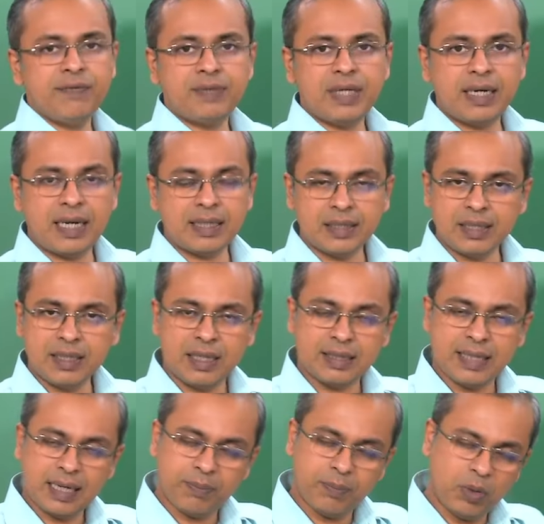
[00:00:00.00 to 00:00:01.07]
if there
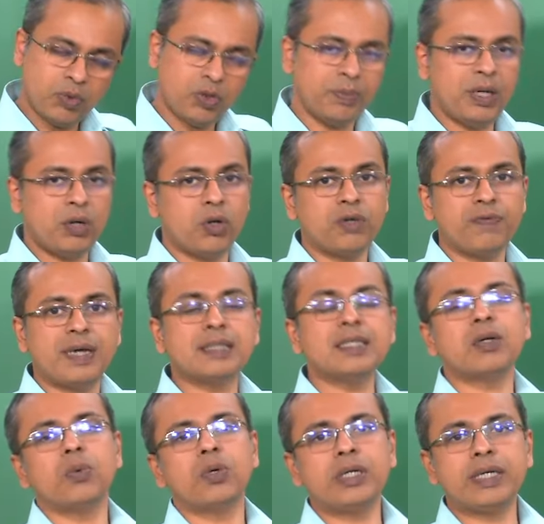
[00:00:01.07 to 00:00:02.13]
are bound to be a lot of
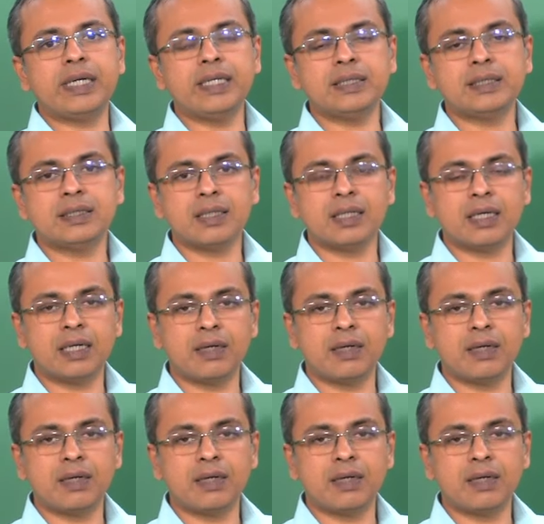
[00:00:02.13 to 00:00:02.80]
other quantities